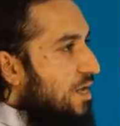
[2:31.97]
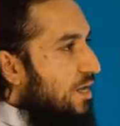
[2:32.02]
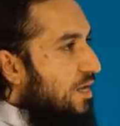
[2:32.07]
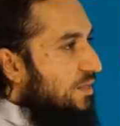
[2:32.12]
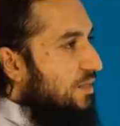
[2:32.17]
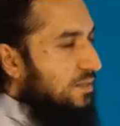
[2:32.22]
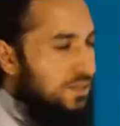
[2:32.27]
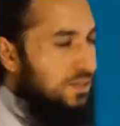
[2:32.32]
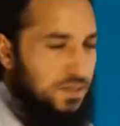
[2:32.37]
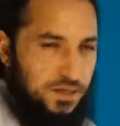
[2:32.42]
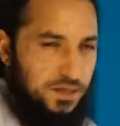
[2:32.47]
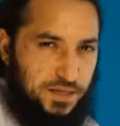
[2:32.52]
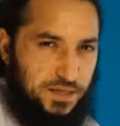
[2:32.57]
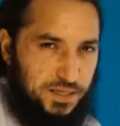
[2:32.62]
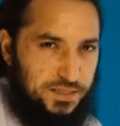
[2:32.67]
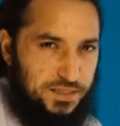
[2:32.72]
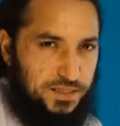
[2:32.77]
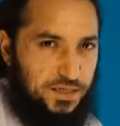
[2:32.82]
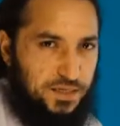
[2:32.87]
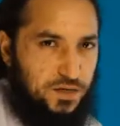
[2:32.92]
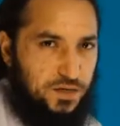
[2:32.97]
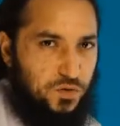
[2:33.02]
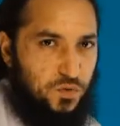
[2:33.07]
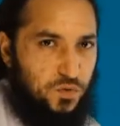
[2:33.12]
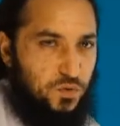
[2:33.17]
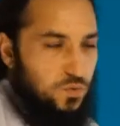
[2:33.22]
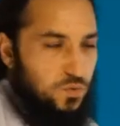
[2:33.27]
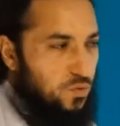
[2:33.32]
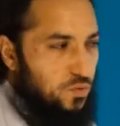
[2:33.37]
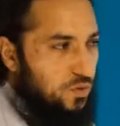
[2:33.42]
it a connector
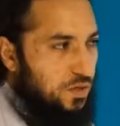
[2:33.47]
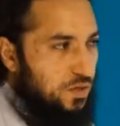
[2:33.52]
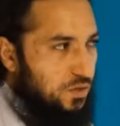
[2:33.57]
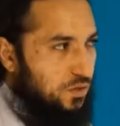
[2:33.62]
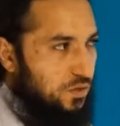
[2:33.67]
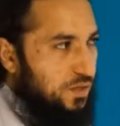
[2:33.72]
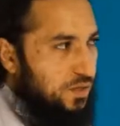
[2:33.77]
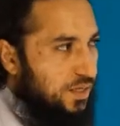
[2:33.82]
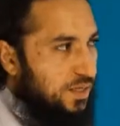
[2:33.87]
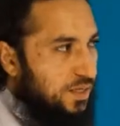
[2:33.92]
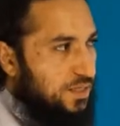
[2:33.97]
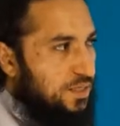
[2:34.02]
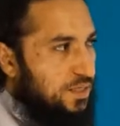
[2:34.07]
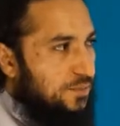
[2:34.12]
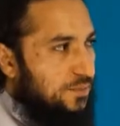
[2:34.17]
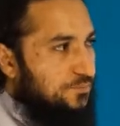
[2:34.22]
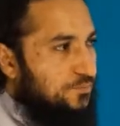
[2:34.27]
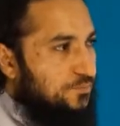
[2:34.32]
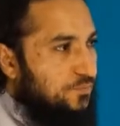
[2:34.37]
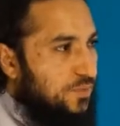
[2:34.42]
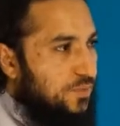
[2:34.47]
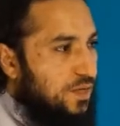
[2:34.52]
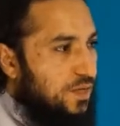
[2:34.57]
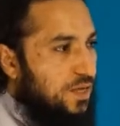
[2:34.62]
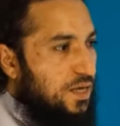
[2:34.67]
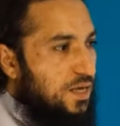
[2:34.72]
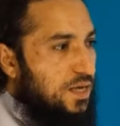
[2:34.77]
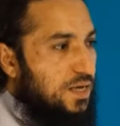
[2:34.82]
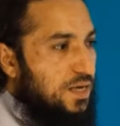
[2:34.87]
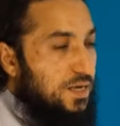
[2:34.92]
or a non-connector?
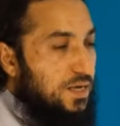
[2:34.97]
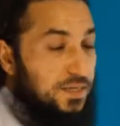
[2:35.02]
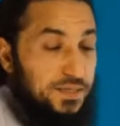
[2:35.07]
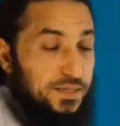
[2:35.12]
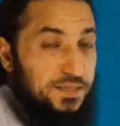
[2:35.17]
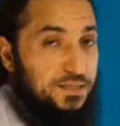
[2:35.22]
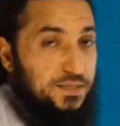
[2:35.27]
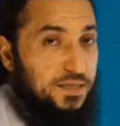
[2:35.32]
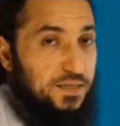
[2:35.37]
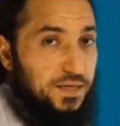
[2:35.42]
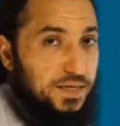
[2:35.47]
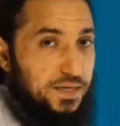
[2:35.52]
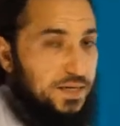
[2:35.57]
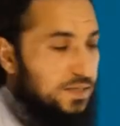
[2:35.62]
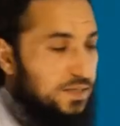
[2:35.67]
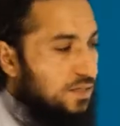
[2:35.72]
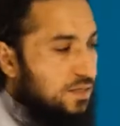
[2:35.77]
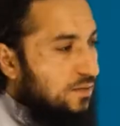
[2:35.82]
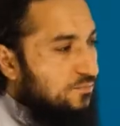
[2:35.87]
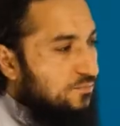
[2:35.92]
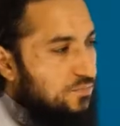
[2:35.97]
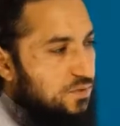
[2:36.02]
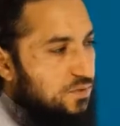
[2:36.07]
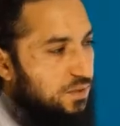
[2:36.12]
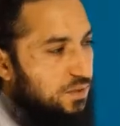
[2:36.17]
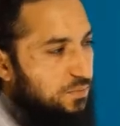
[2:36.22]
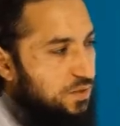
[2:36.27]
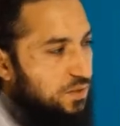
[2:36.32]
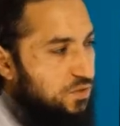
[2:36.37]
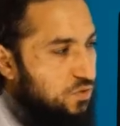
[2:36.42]
It is a connector,
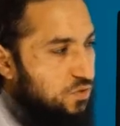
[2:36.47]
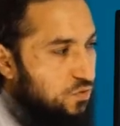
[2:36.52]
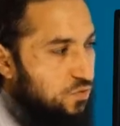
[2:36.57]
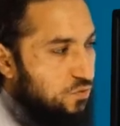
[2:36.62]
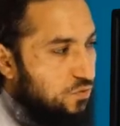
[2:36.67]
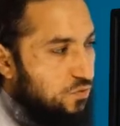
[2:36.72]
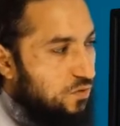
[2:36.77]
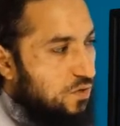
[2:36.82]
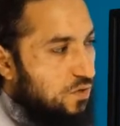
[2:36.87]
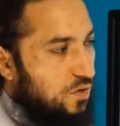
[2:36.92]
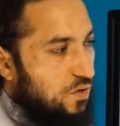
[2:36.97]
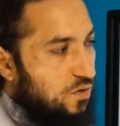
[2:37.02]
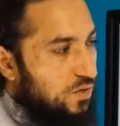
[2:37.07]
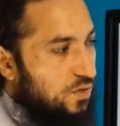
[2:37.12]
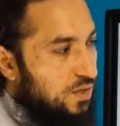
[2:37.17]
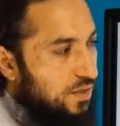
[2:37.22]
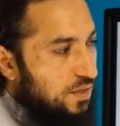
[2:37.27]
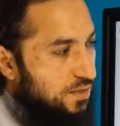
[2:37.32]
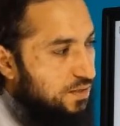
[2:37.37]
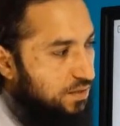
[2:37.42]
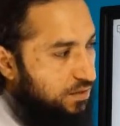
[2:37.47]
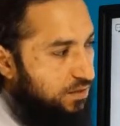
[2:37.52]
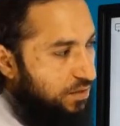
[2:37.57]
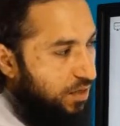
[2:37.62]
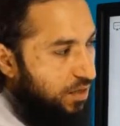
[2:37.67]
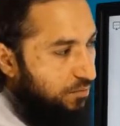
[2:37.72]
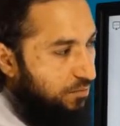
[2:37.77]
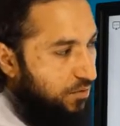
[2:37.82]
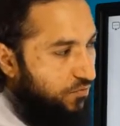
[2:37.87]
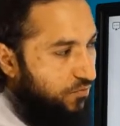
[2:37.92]
similar to other letters
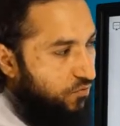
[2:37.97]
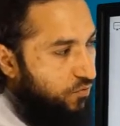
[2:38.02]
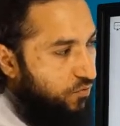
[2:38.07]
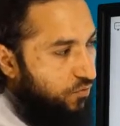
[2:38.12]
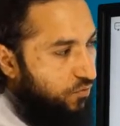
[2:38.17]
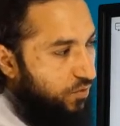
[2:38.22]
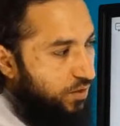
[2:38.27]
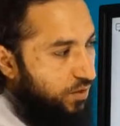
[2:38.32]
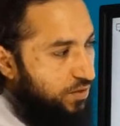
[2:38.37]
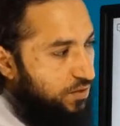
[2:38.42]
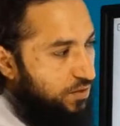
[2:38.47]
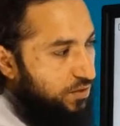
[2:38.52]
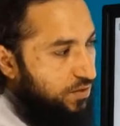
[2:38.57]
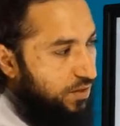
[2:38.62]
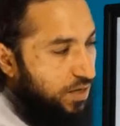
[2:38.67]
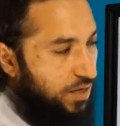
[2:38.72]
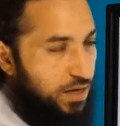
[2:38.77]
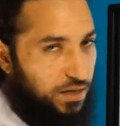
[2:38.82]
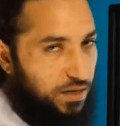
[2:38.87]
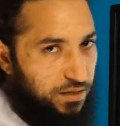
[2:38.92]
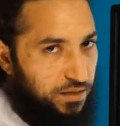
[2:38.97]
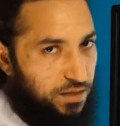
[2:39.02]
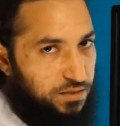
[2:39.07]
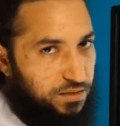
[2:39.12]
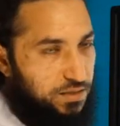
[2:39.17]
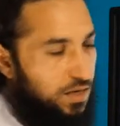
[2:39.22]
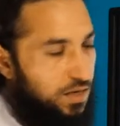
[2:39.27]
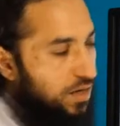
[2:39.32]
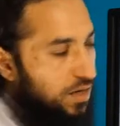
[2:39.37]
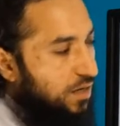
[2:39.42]
like before it, and
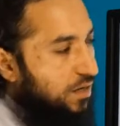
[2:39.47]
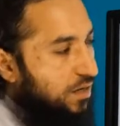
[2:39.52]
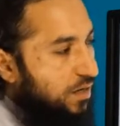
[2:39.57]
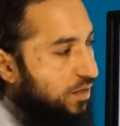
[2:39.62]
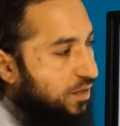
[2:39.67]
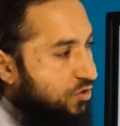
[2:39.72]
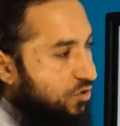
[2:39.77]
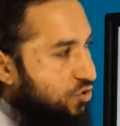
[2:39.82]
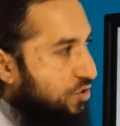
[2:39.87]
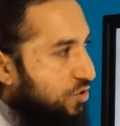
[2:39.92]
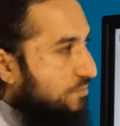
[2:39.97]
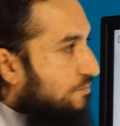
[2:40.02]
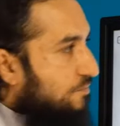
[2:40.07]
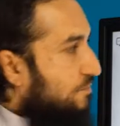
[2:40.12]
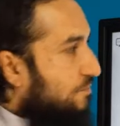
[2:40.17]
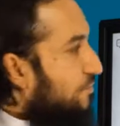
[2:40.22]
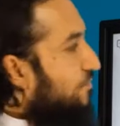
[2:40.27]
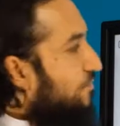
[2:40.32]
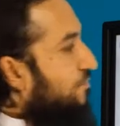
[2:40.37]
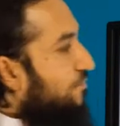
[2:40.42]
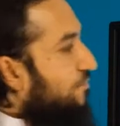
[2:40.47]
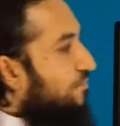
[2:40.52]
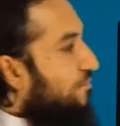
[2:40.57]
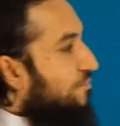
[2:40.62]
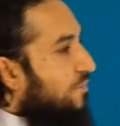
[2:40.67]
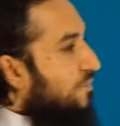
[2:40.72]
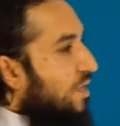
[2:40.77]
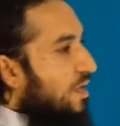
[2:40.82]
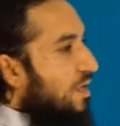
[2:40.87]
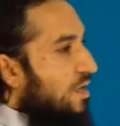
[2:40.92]
that's Ha and Jim.
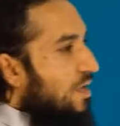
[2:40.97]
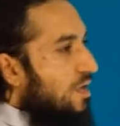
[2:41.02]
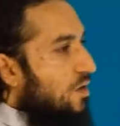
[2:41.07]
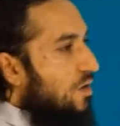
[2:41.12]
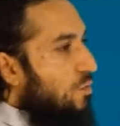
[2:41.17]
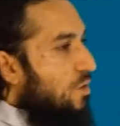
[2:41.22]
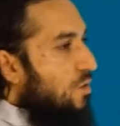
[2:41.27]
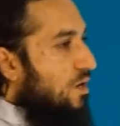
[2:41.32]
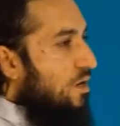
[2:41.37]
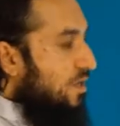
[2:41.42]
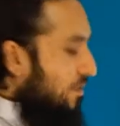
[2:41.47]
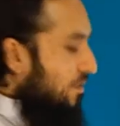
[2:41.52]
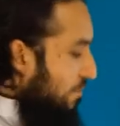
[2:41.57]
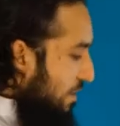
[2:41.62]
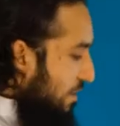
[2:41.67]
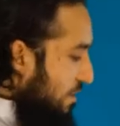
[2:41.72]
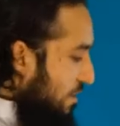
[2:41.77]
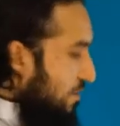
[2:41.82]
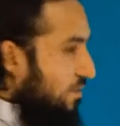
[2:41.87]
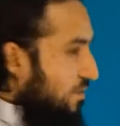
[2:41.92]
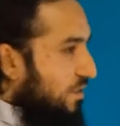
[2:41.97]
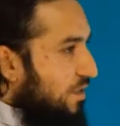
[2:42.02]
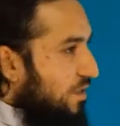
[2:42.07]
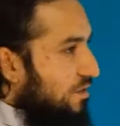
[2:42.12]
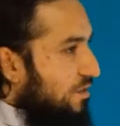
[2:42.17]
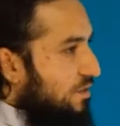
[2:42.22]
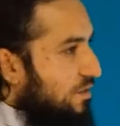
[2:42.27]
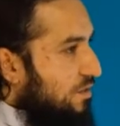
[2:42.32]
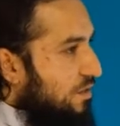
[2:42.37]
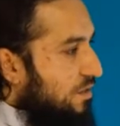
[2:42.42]
Why? Because you can
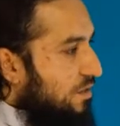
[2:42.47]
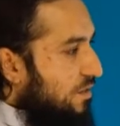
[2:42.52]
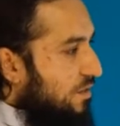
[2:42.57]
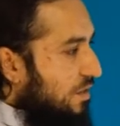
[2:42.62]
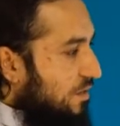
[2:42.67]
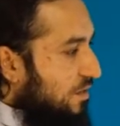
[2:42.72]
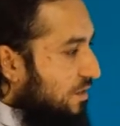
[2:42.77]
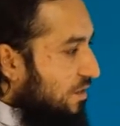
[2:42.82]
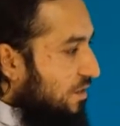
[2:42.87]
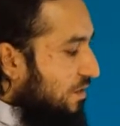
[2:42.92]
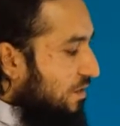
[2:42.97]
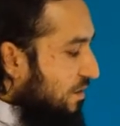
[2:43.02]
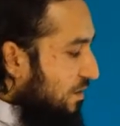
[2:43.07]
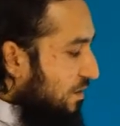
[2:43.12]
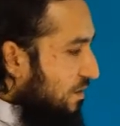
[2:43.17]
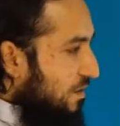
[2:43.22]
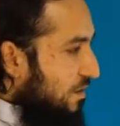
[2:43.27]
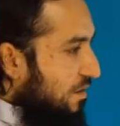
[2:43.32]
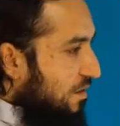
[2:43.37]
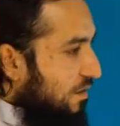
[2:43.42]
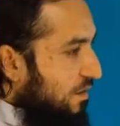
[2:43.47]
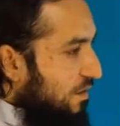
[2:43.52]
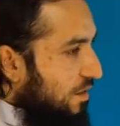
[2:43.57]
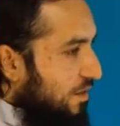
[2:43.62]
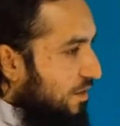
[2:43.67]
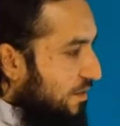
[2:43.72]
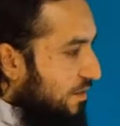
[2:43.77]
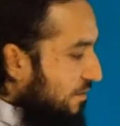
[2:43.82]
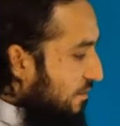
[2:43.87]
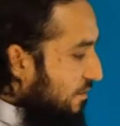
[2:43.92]
see that in this slide
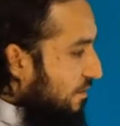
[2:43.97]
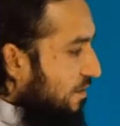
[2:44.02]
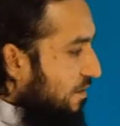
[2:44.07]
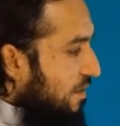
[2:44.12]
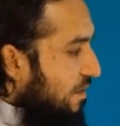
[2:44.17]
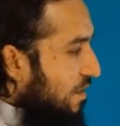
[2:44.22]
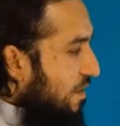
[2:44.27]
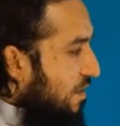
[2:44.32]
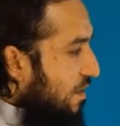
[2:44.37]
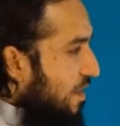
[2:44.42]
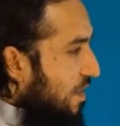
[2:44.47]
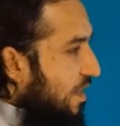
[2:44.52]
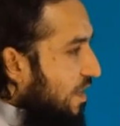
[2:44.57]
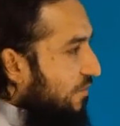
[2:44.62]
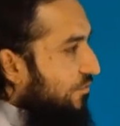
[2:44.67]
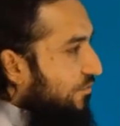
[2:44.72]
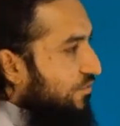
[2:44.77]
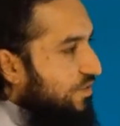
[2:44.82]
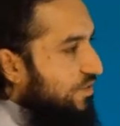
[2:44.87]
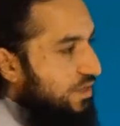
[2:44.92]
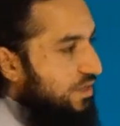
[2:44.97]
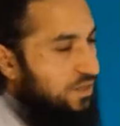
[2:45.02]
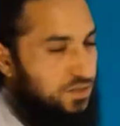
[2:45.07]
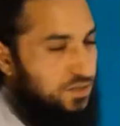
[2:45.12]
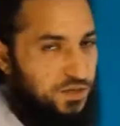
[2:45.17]
here. If you see its